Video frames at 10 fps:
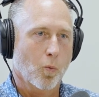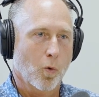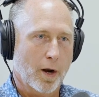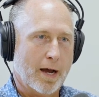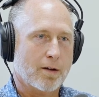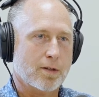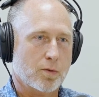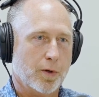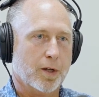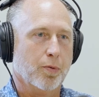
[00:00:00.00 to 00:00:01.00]
what
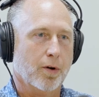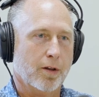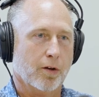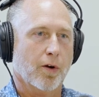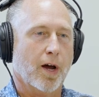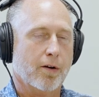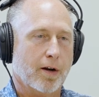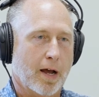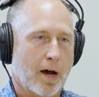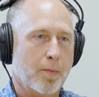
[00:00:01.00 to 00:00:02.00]
houses we could put on the ground
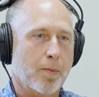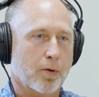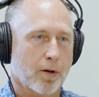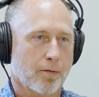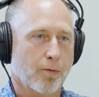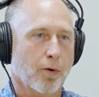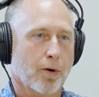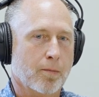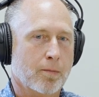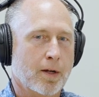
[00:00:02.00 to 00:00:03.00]
and how people can afford
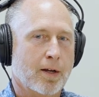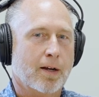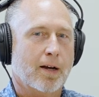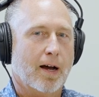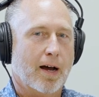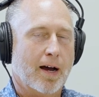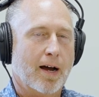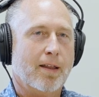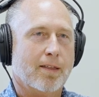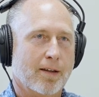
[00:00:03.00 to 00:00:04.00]
them,
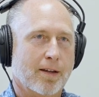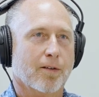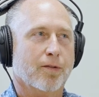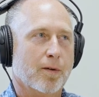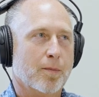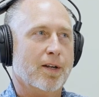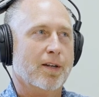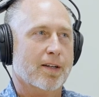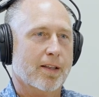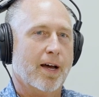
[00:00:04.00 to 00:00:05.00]
I think if somebody
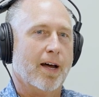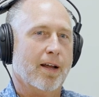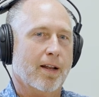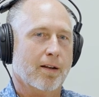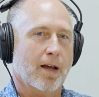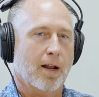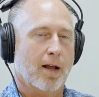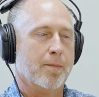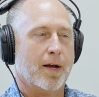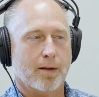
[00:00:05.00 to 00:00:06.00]
did that, and
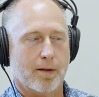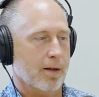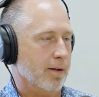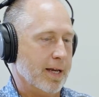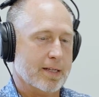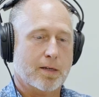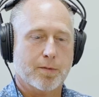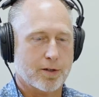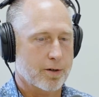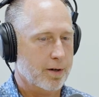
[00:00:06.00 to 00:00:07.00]
I'm not, Kansas City,
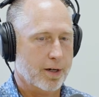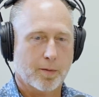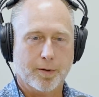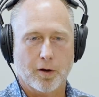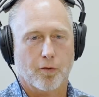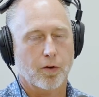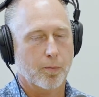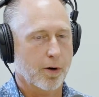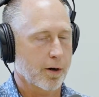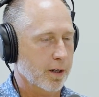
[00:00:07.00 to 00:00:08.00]
Missouri, it could be Overland
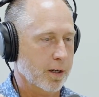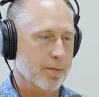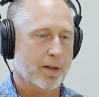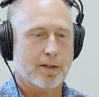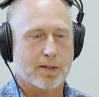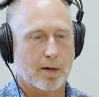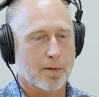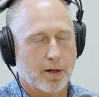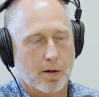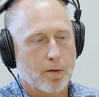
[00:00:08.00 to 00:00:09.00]
Park, it could be Lee
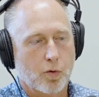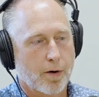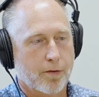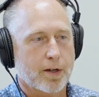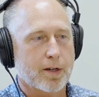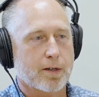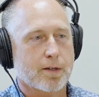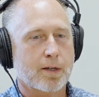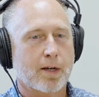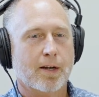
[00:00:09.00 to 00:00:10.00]
Summit, whoever it
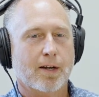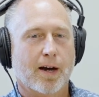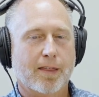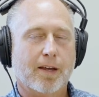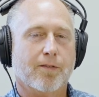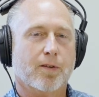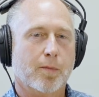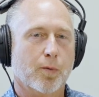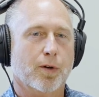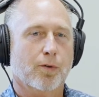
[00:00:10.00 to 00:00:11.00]
is, I think if
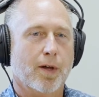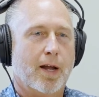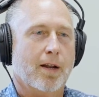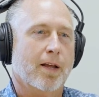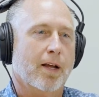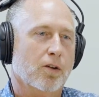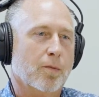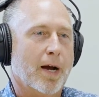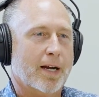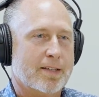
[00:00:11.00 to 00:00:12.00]
somebody would do that and they look
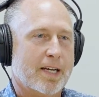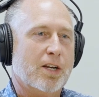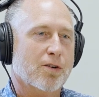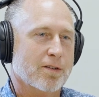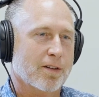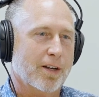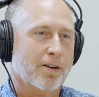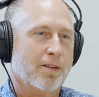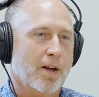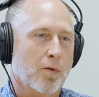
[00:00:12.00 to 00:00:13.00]
back 10 years
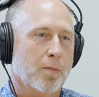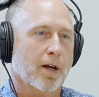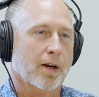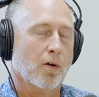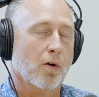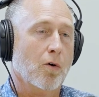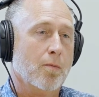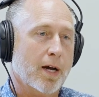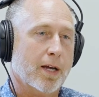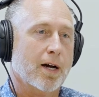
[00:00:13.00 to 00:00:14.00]
later, they would be like, oh
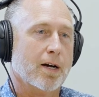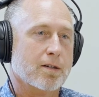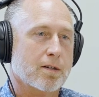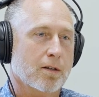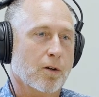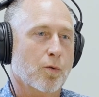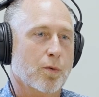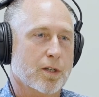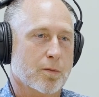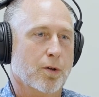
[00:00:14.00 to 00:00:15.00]
my gosh, look what
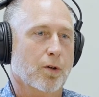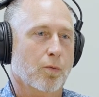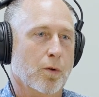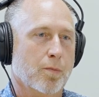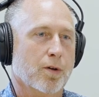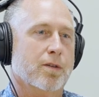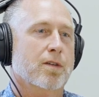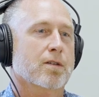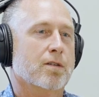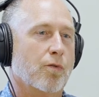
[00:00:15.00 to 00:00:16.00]
we just built. We built
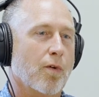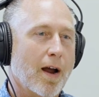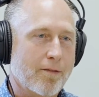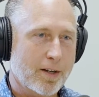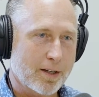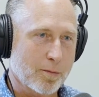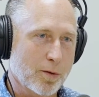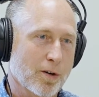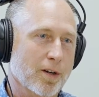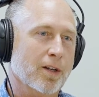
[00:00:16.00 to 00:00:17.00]
this thriving
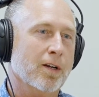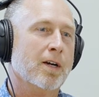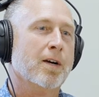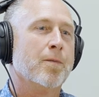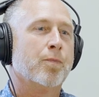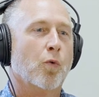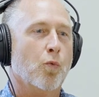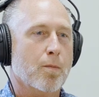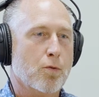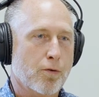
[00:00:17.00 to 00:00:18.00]
community
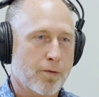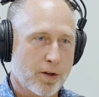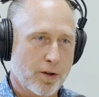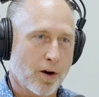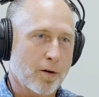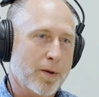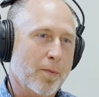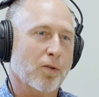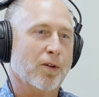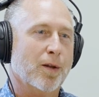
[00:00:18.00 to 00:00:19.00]
We moved young
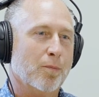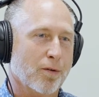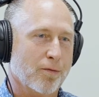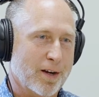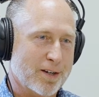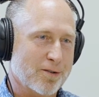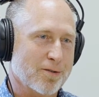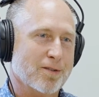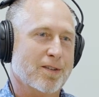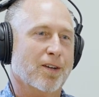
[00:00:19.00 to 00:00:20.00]
people in,
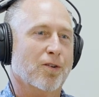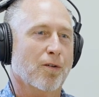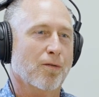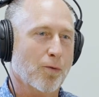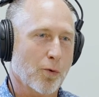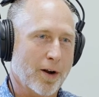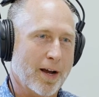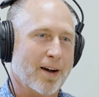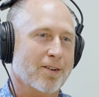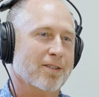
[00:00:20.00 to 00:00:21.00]
professionals that could afford a
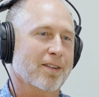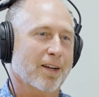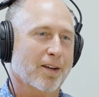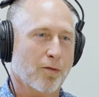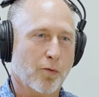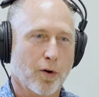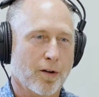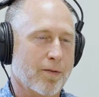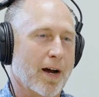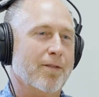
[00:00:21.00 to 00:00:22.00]
house and they could afford
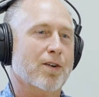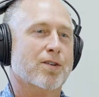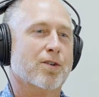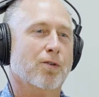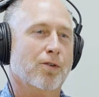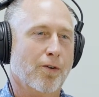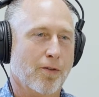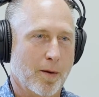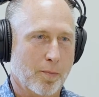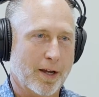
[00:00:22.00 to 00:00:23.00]
it 5 years earlier.
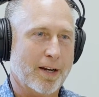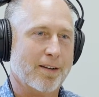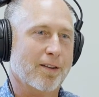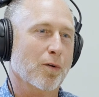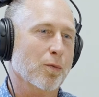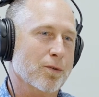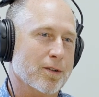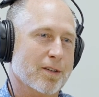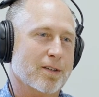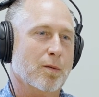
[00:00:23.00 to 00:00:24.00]
They planted their roots
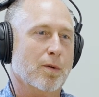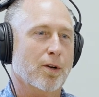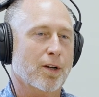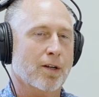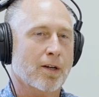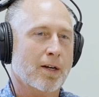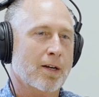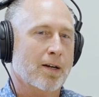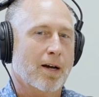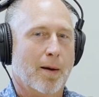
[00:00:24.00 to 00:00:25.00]
in this community.
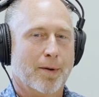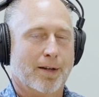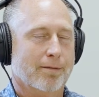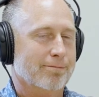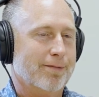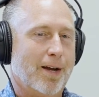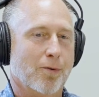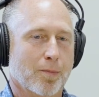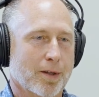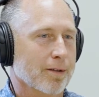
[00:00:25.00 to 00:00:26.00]
I mean, it'd